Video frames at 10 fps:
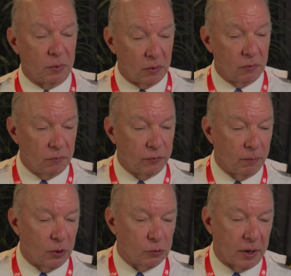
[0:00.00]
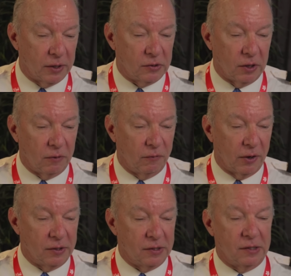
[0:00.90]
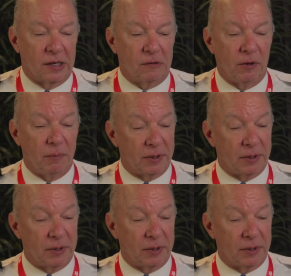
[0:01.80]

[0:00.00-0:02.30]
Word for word: but for the most part, it's done very successfully.